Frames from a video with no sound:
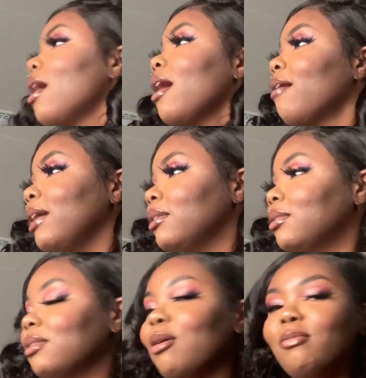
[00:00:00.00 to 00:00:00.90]
Alright,
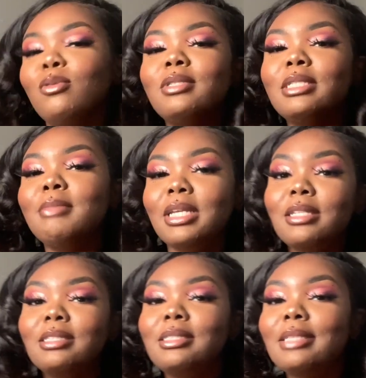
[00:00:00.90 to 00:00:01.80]
so if you see me
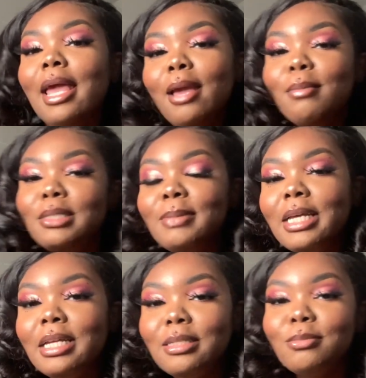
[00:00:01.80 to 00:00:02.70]
looking same, that's
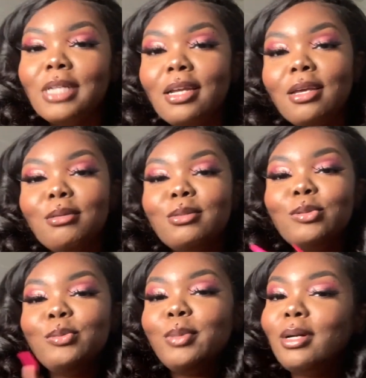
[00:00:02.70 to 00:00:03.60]
because I'm trying to kill
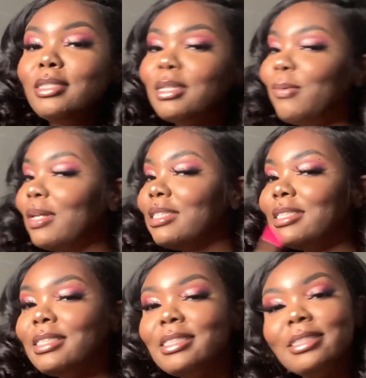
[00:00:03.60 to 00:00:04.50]
two birds in one
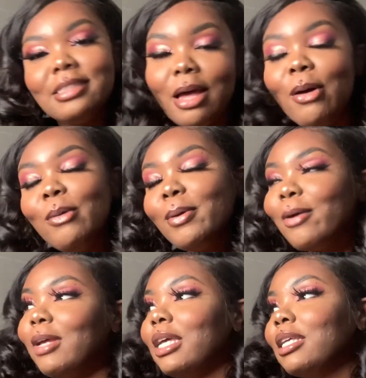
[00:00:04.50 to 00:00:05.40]
stone. We're
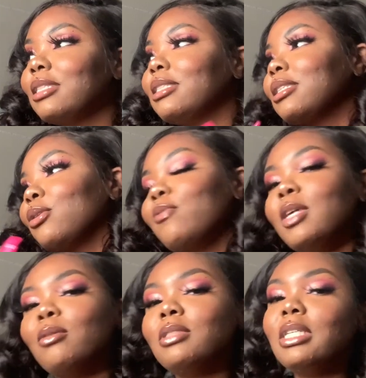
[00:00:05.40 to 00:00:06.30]
going to get two
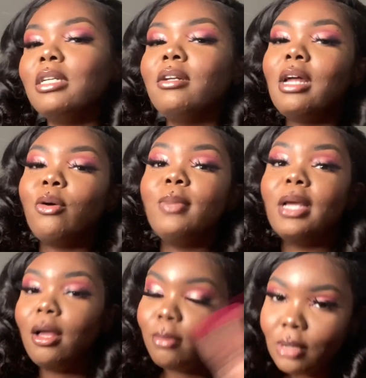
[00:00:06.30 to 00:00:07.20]
videos done. They're not going to
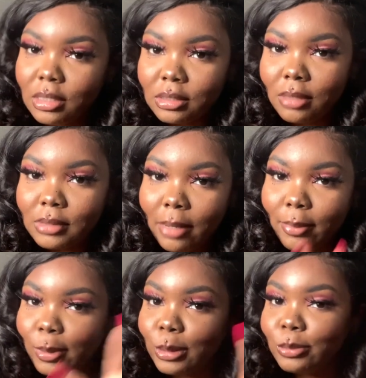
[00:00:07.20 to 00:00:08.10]
be uploaded at the same time, but
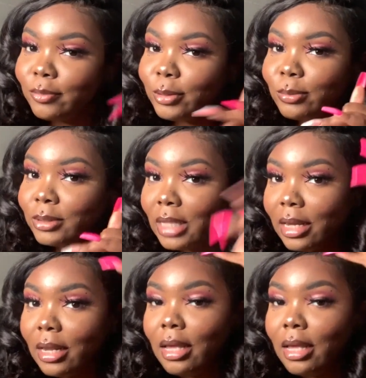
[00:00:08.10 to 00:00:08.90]
we're going to get two videos done.